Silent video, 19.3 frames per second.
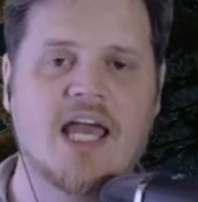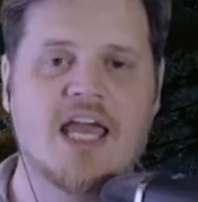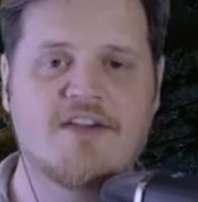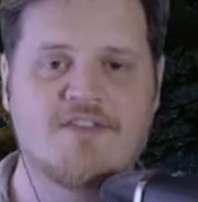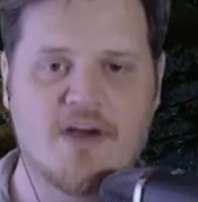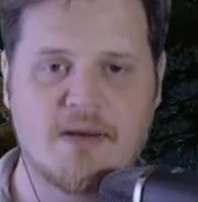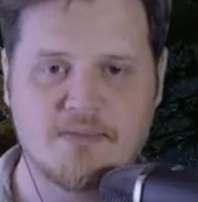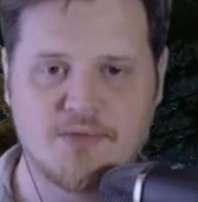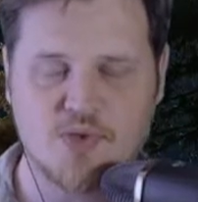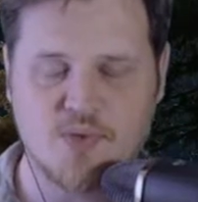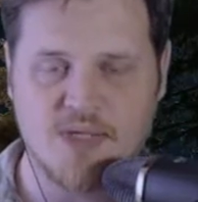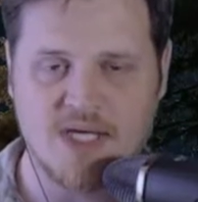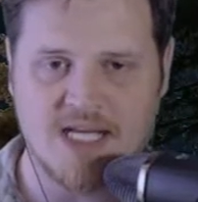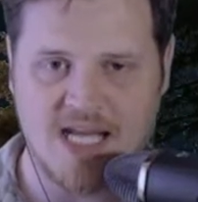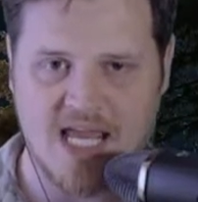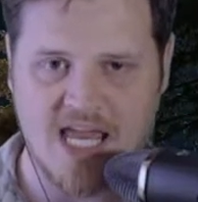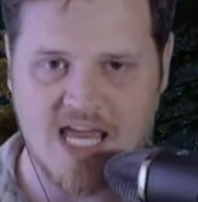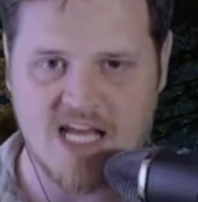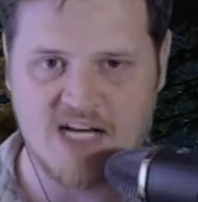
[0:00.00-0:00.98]
If I'm doing
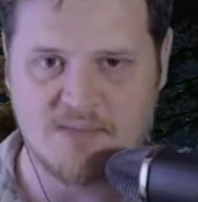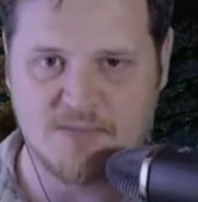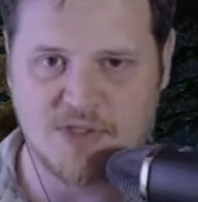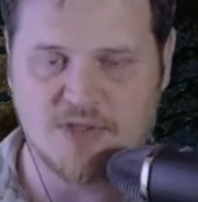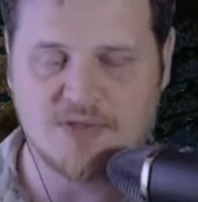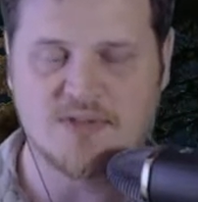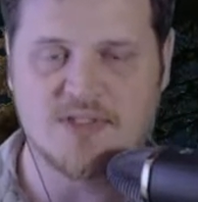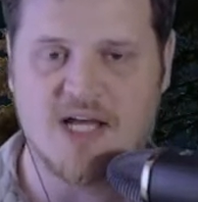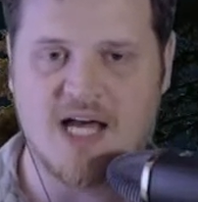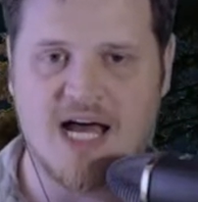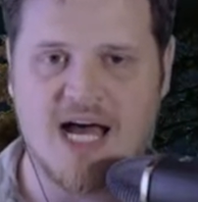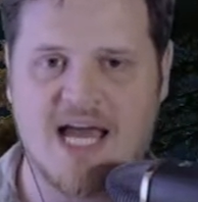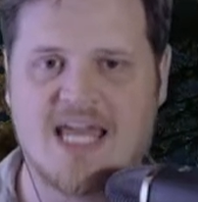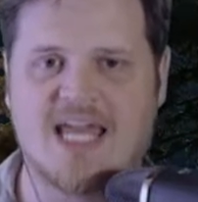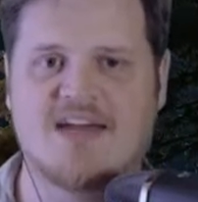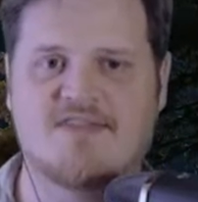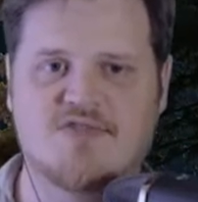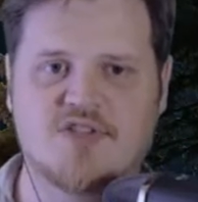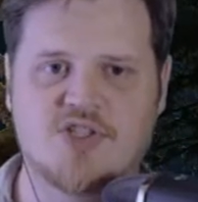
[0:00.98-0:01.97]
an animal, I
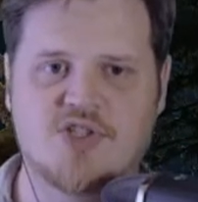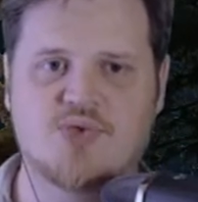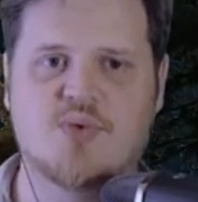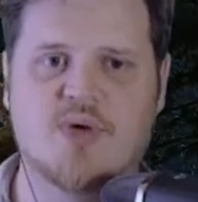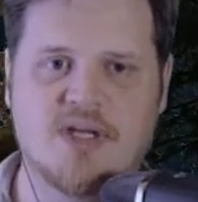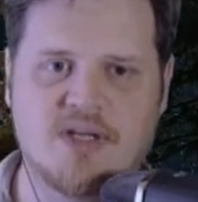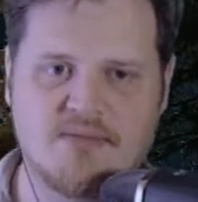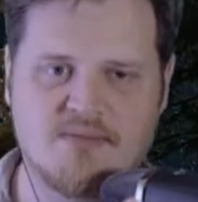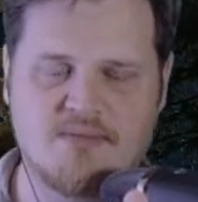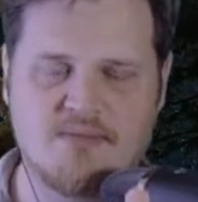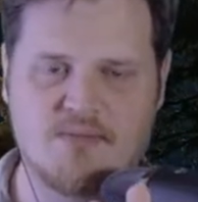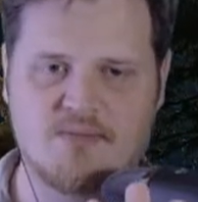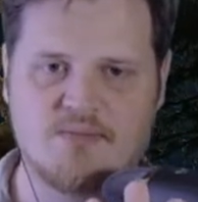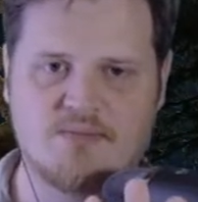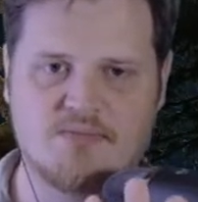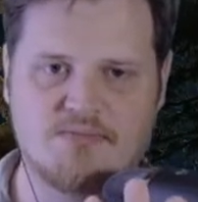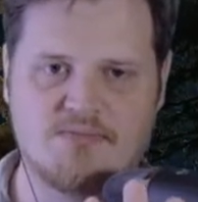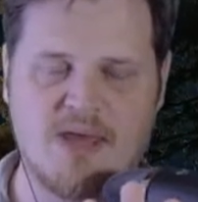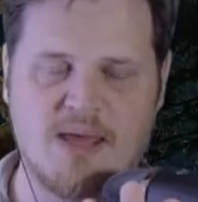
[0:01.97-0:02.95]
have to do it
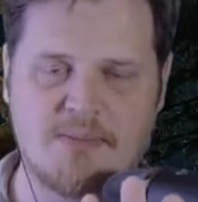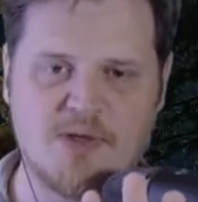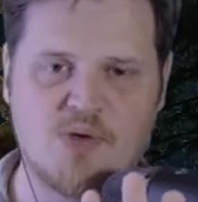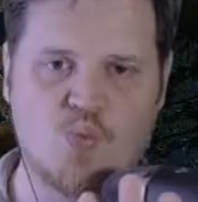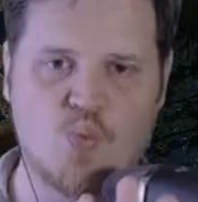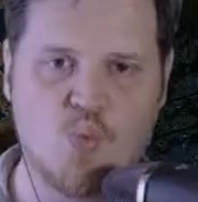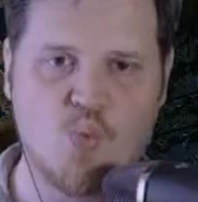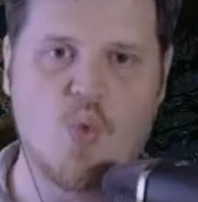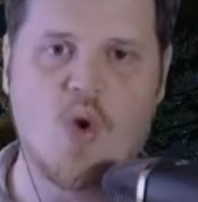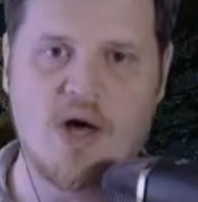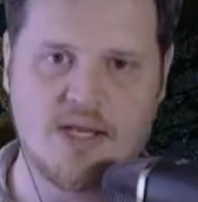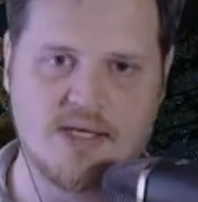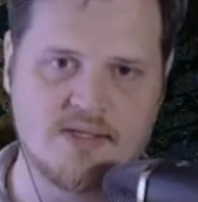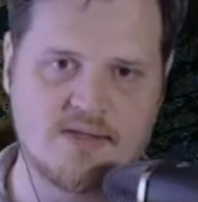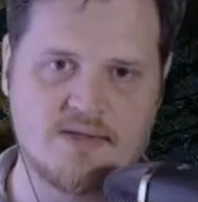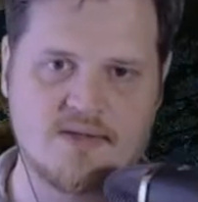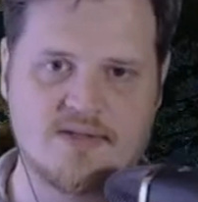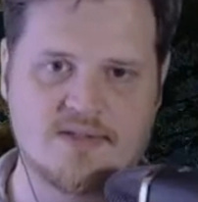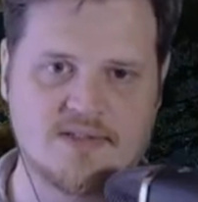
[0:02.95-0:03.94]
maybe
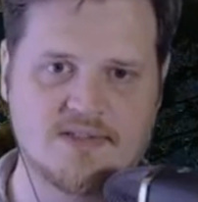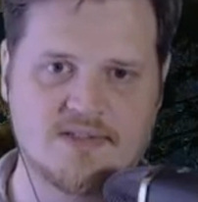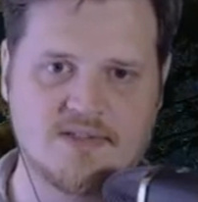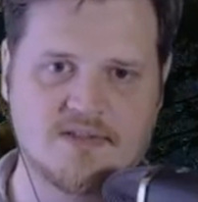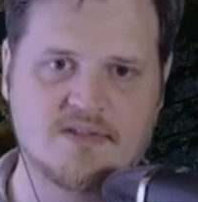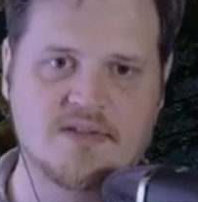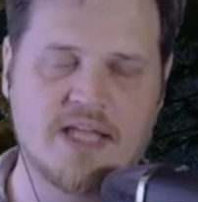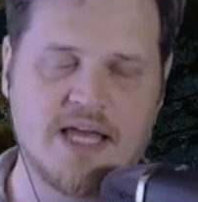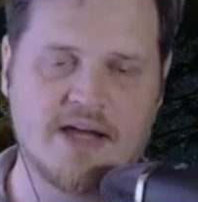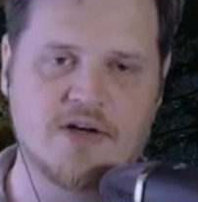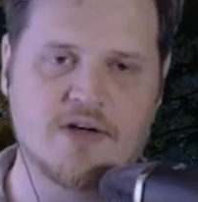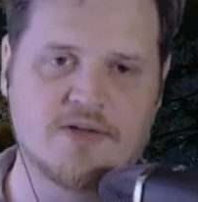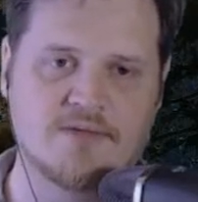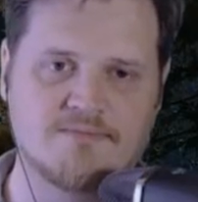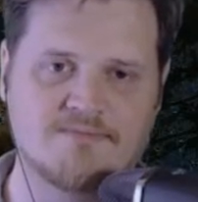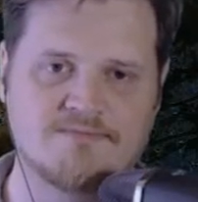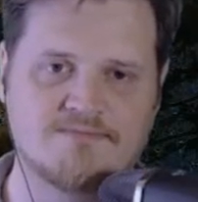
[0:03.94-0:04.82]
1 layer,